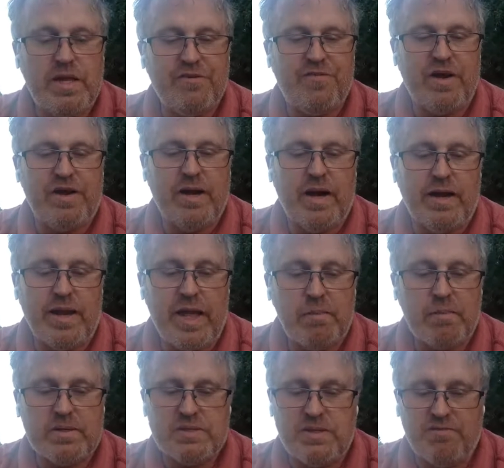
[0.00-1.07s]
different
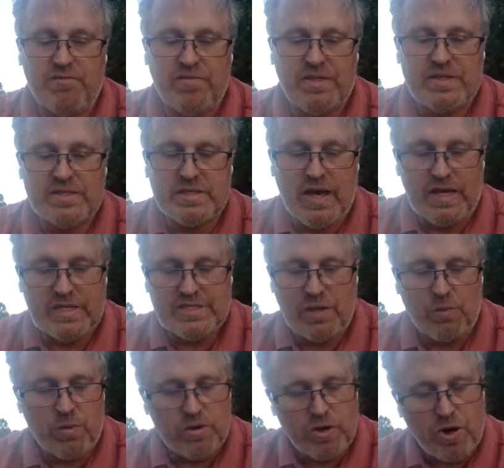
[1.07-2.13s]
dynamics of these guys
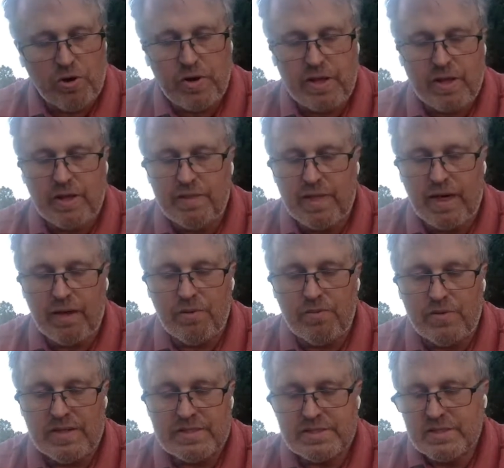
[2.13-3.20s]
that we're learning that
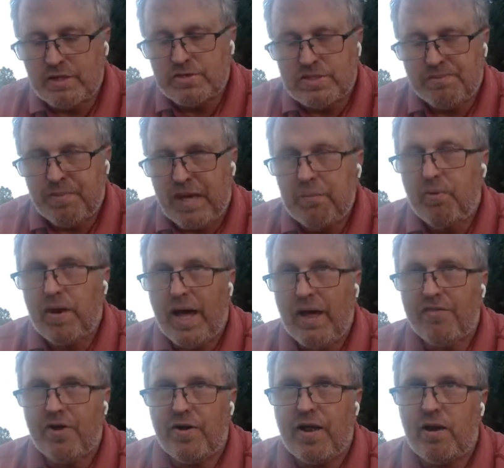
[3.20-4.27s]
there's people
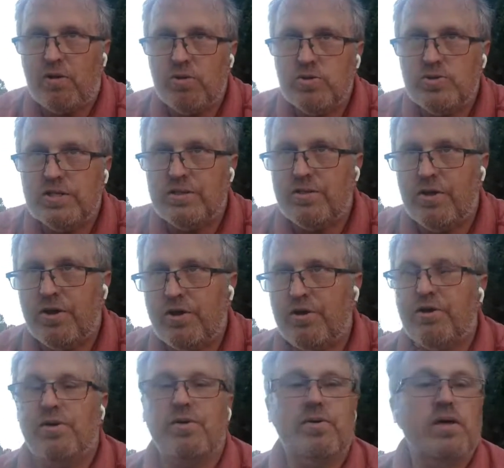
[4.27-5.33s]
out there that are losing
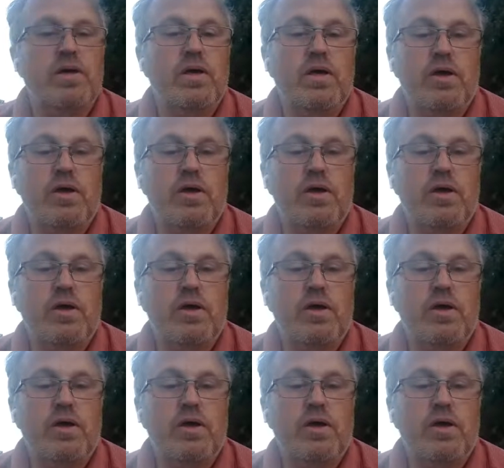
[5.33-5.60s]
their